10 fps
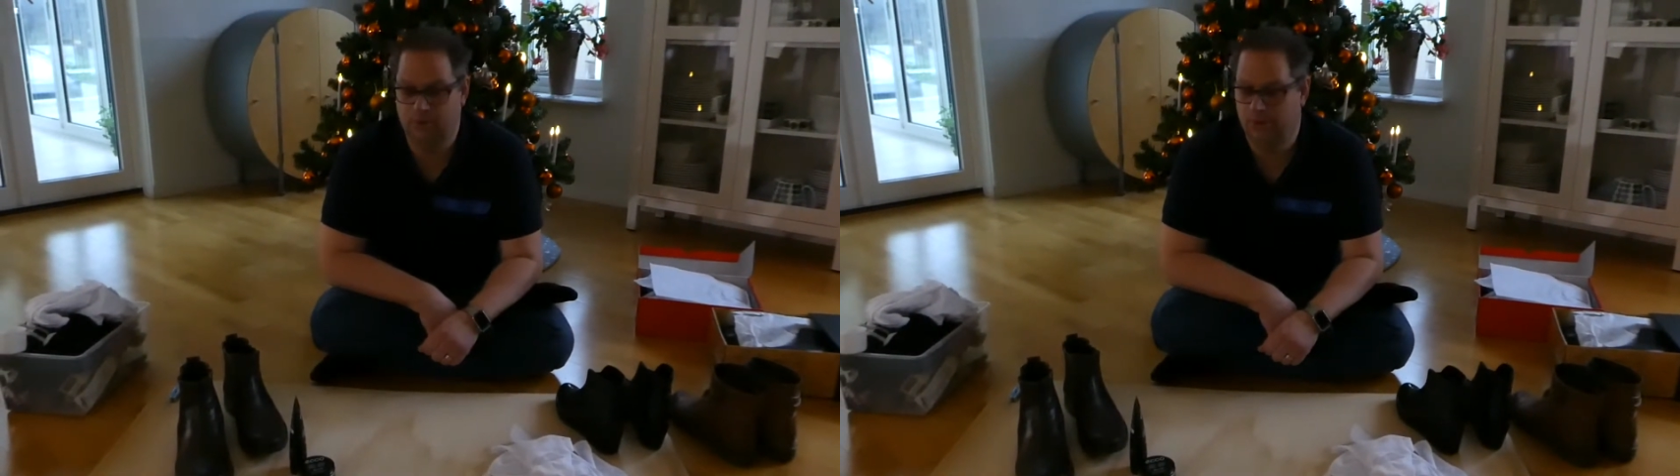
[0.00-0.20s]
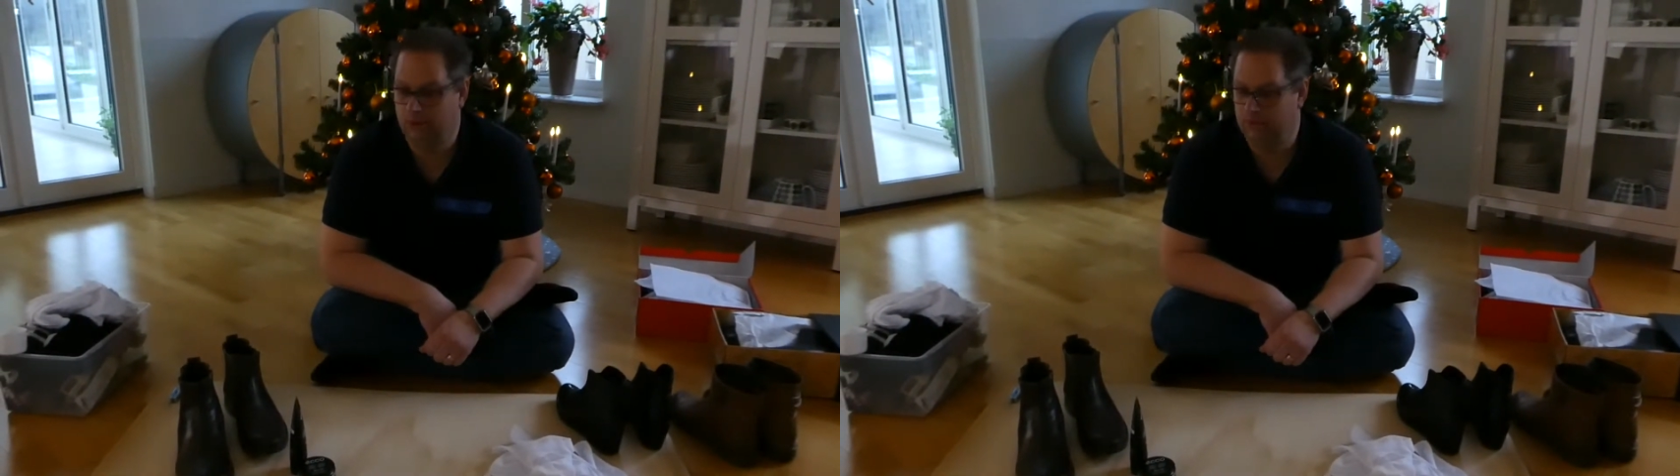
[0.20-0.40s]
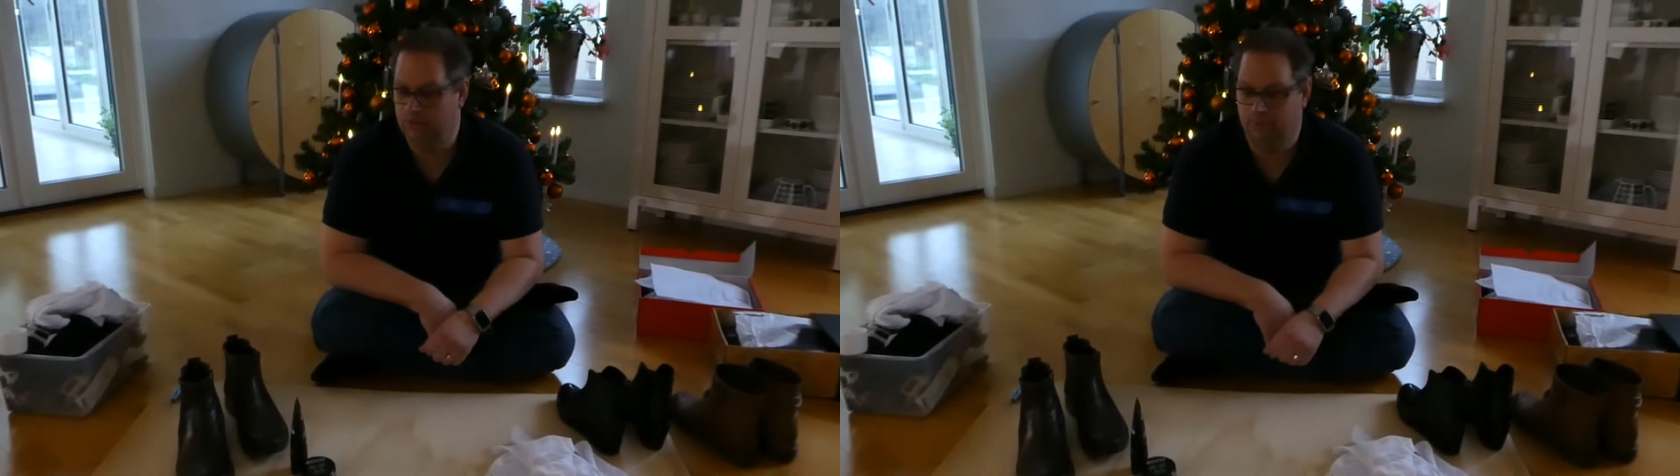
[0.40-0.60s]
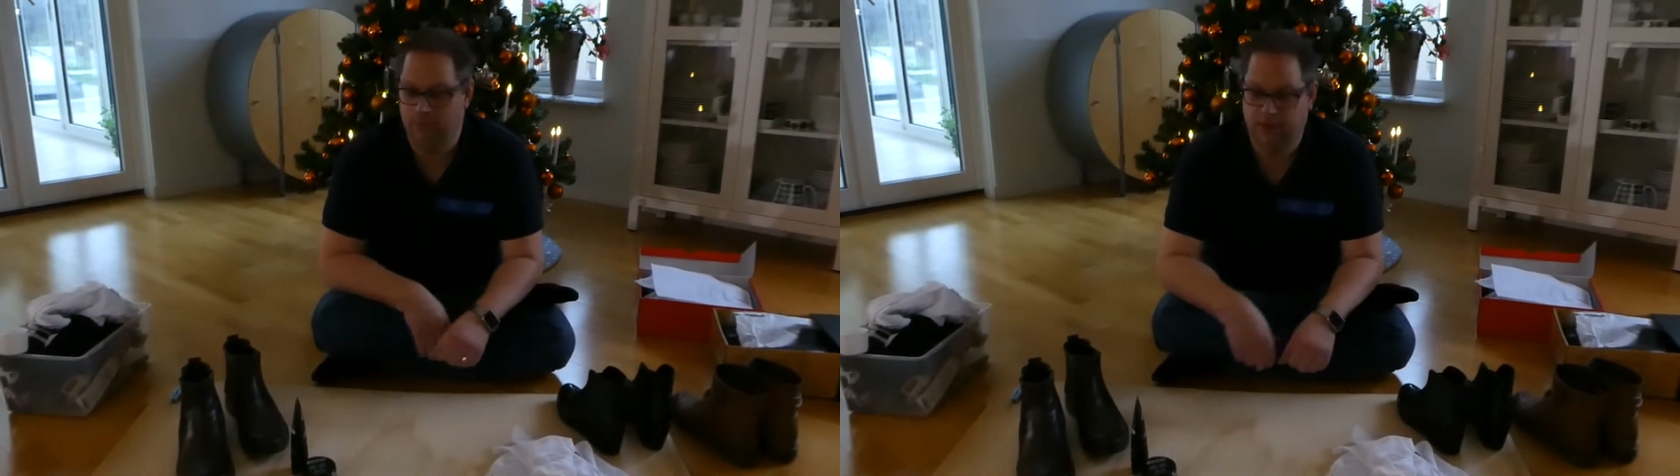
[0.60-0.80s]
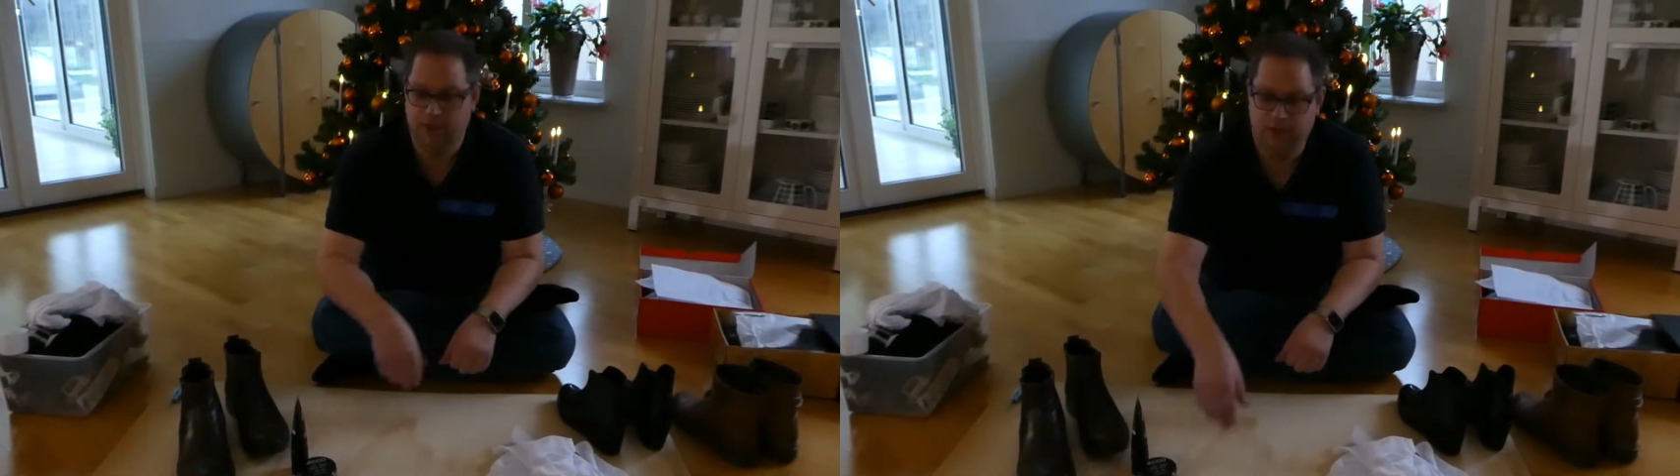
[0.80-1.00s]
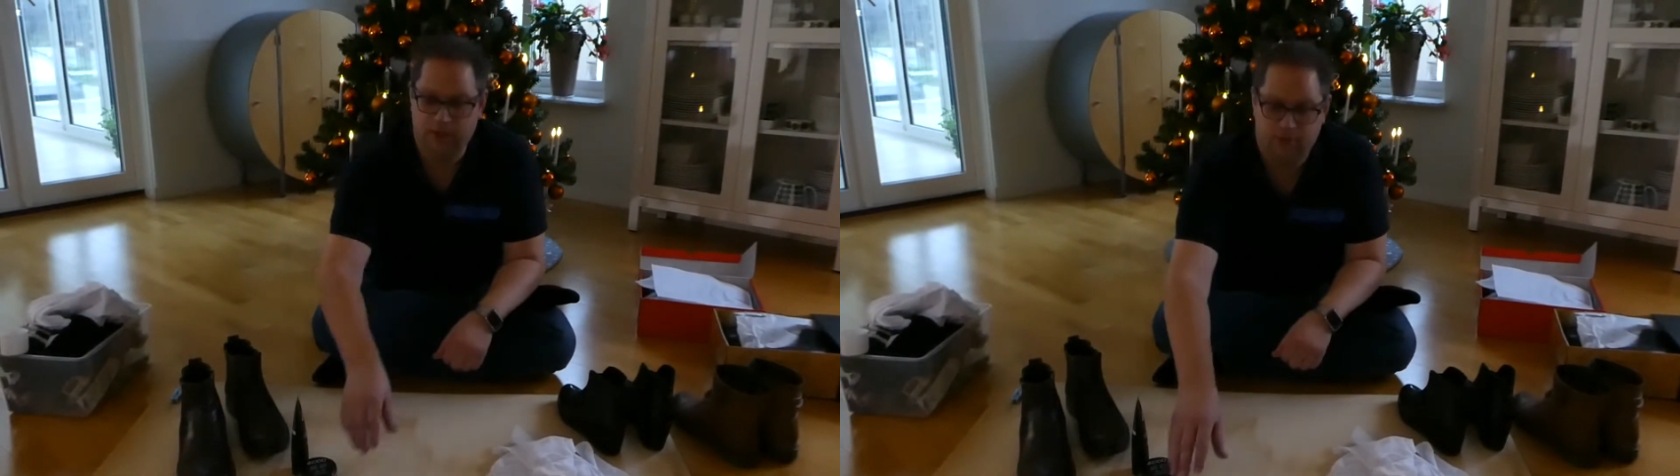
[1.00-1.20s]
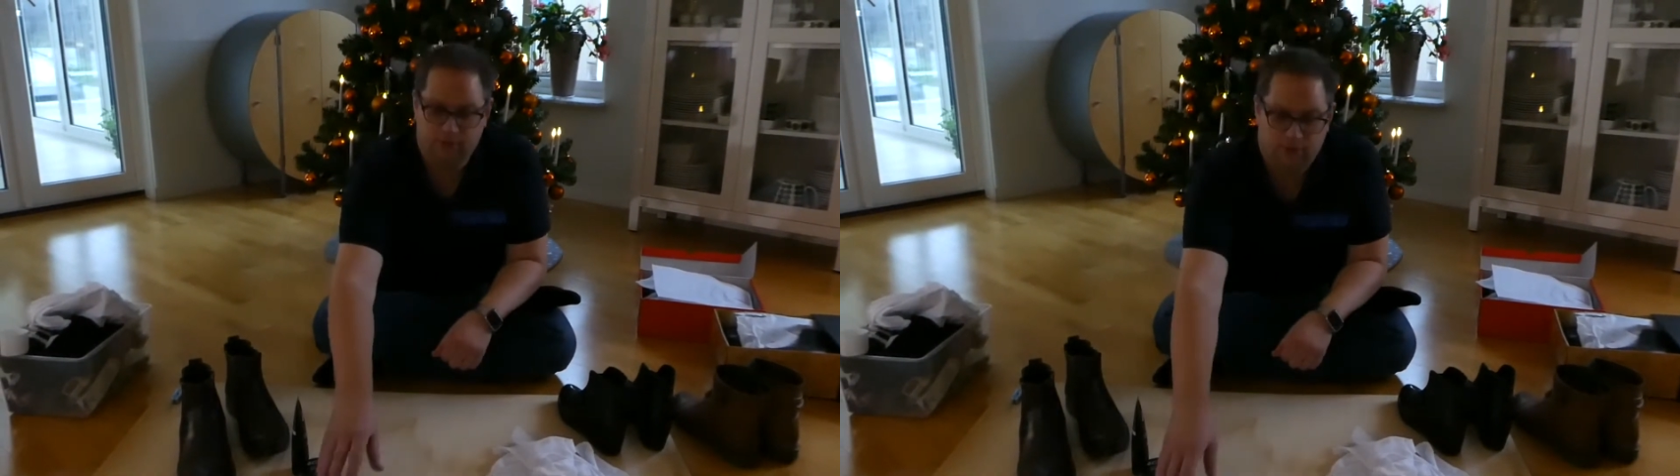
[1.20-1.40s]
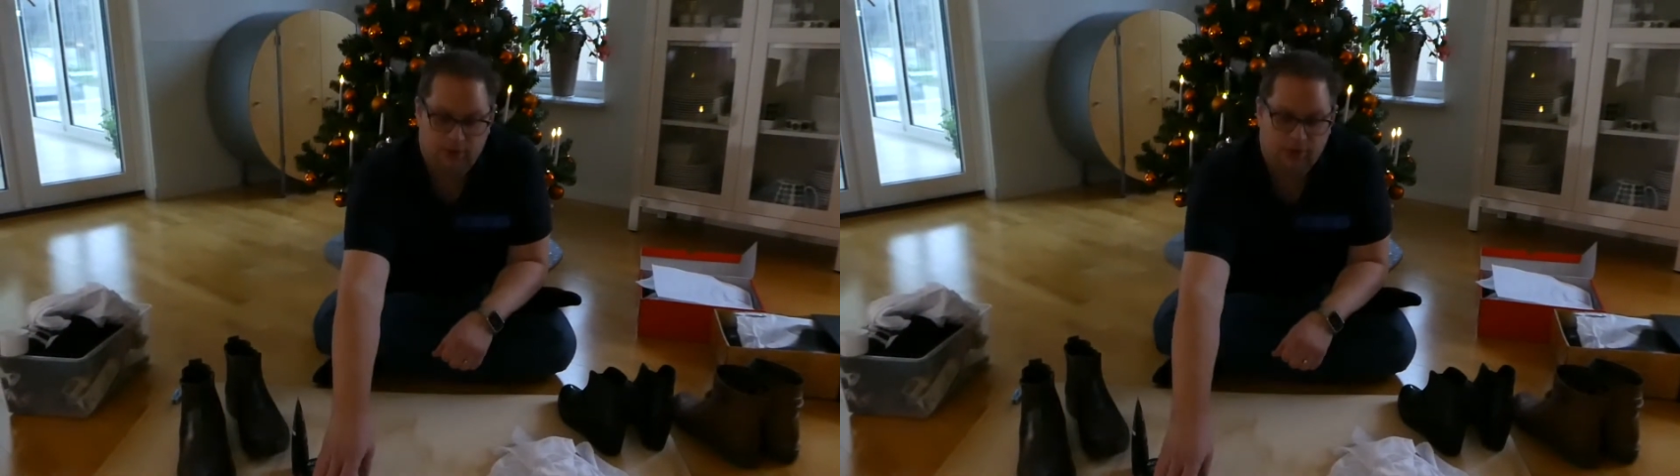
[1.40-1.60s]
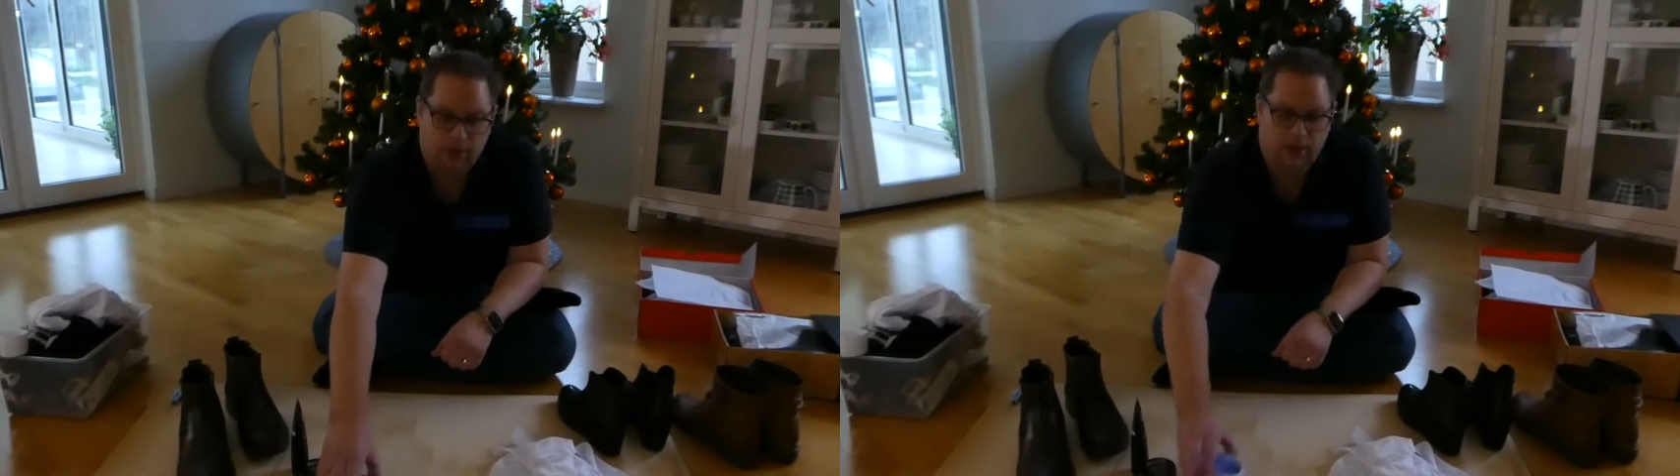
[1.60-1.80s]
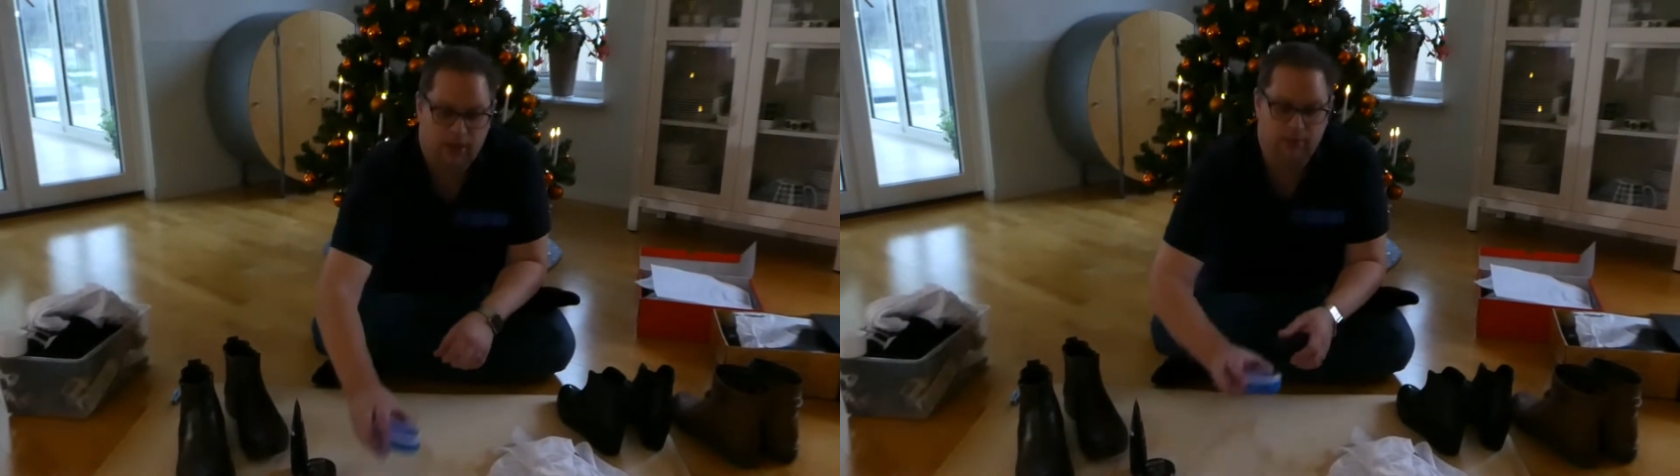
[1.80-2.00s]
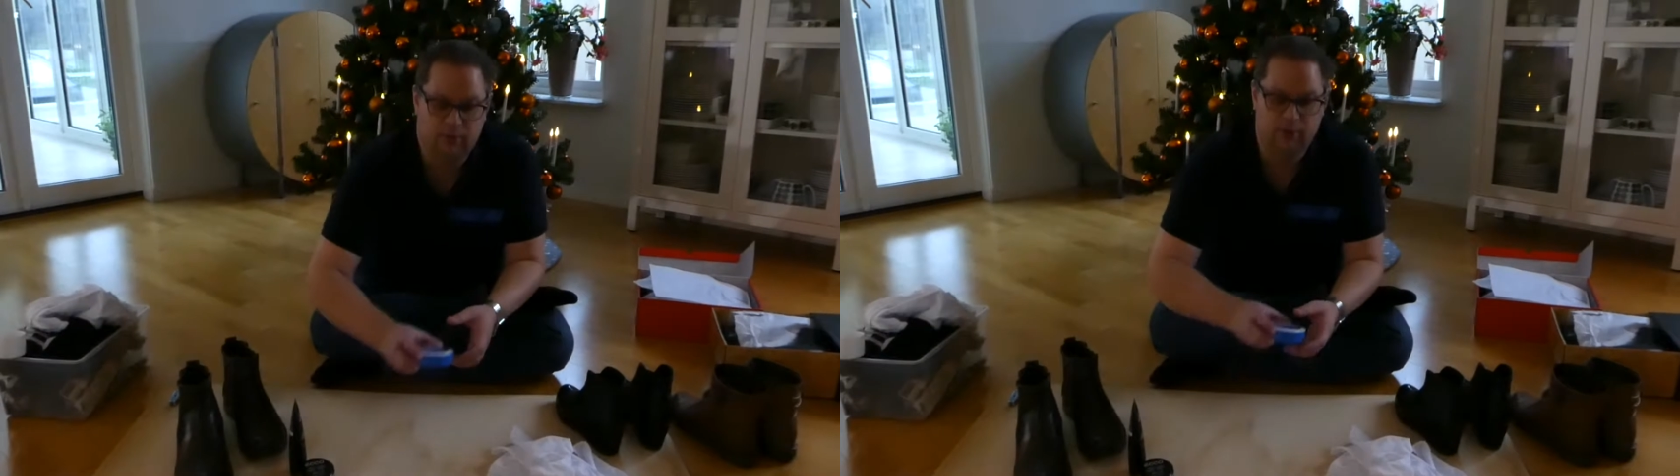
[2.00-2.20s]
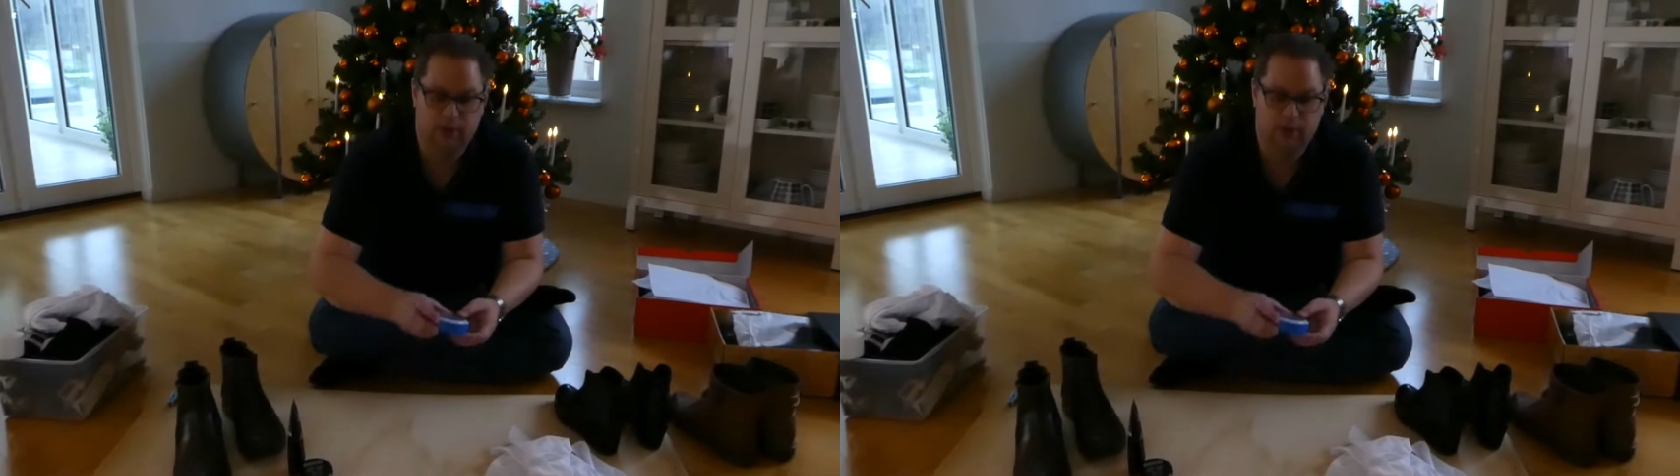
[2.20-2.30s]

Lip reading: without them leaking in. So I'm gonna have